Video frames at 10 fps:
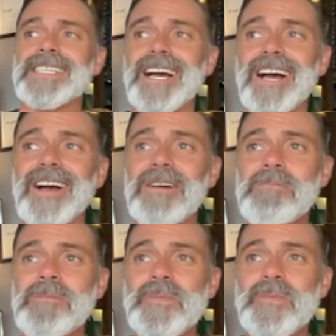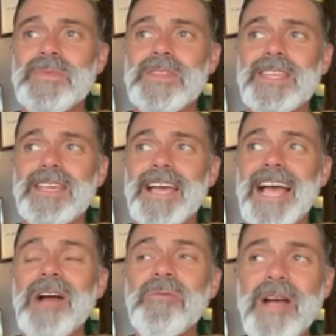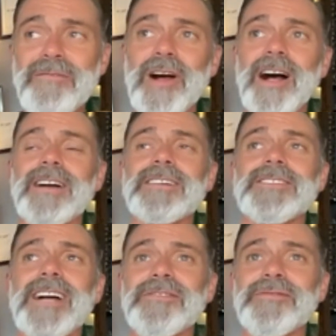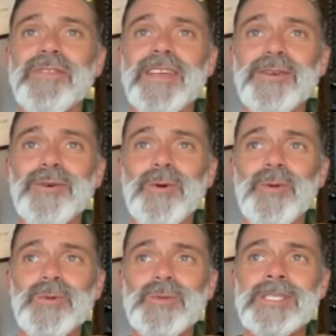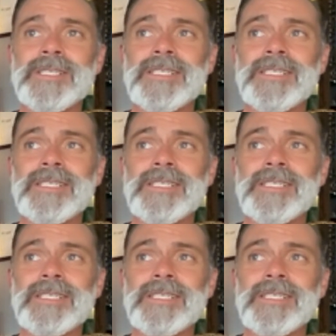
However, I feel